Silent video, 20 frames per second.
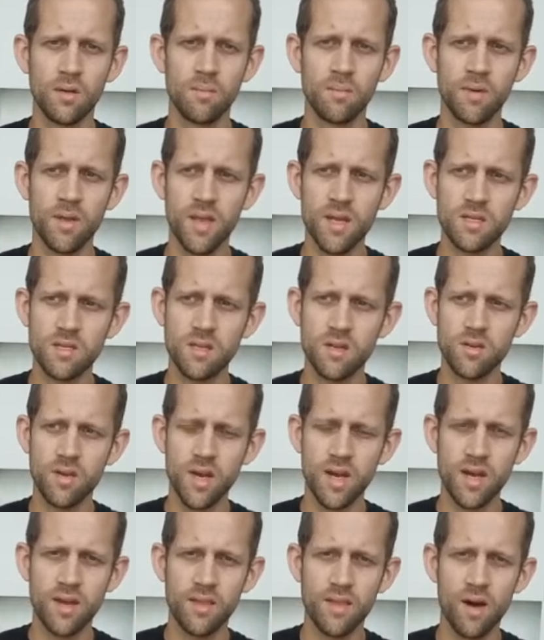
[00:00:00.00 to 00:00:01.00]
But that's
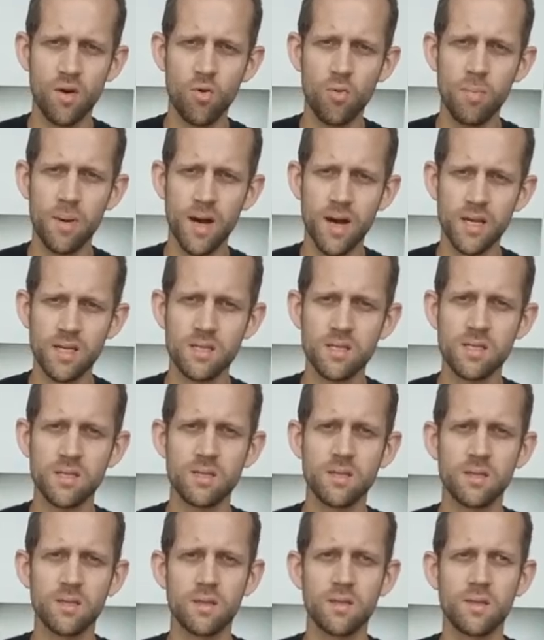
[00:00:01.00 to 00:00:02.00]
okay, that will pass.
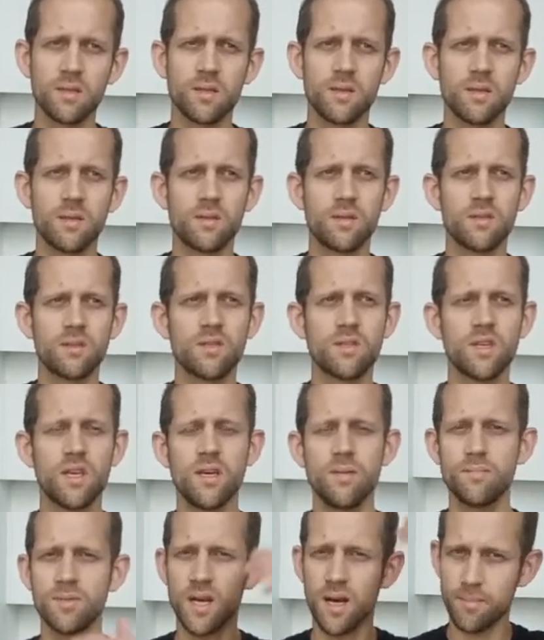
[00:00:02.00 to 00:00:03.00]
Just
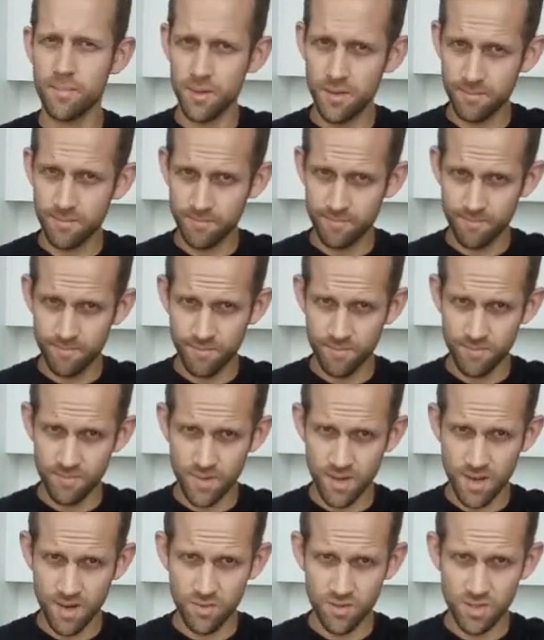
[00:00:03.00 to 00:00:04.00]
keep tapping,
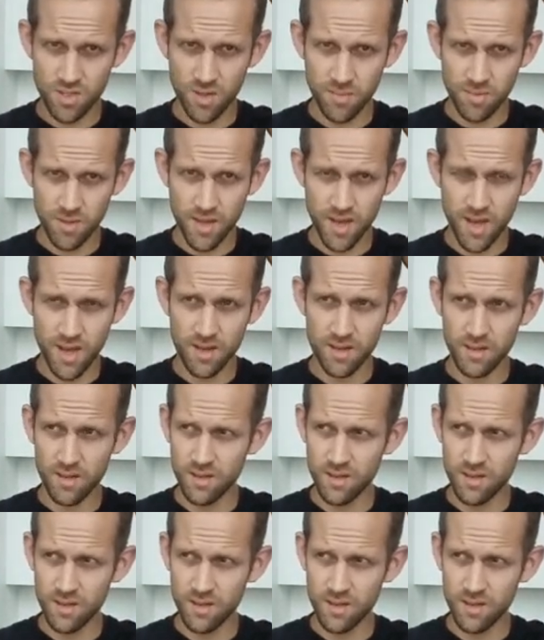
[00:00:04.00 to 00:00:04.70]
now on top of the head.